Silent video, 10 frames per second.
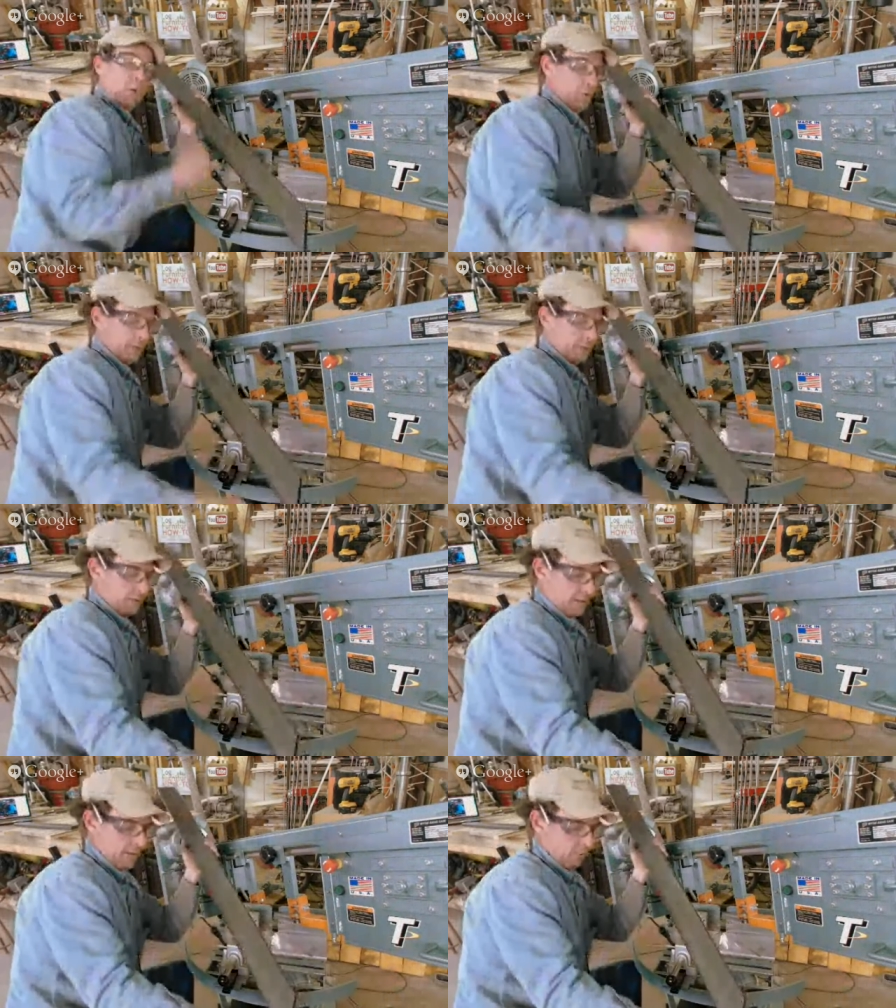over there at
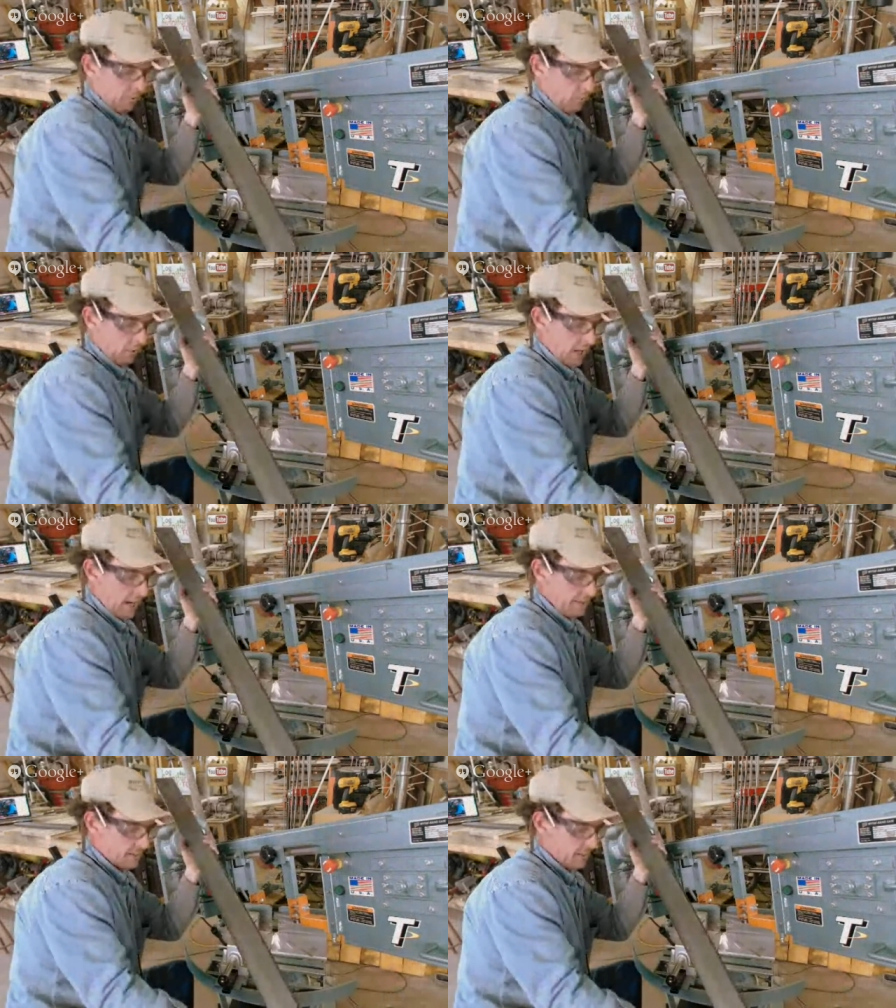the table, and we'll
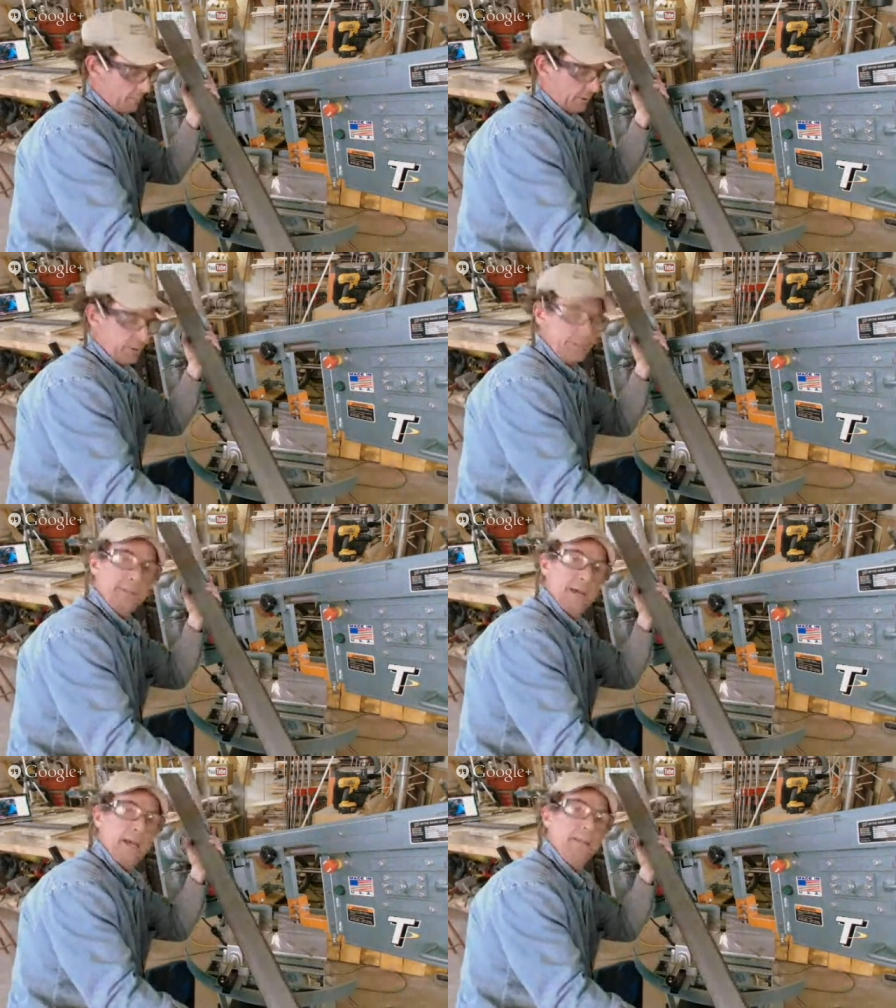line this up underneath
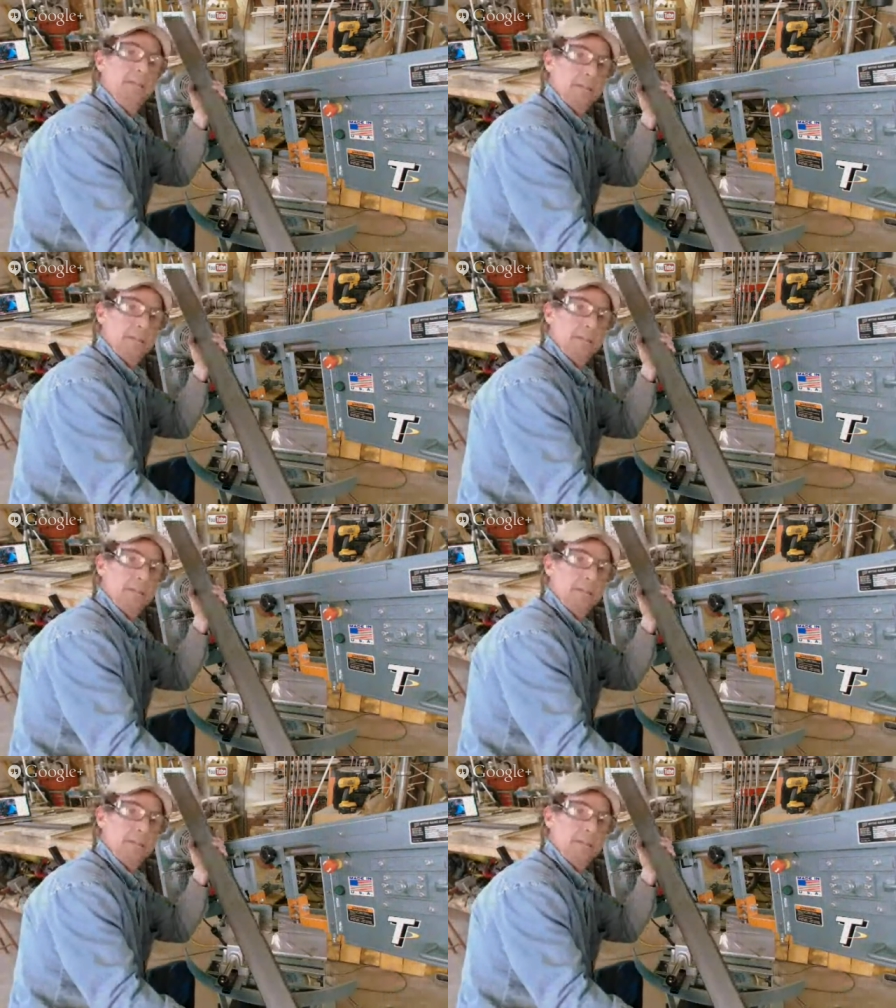that.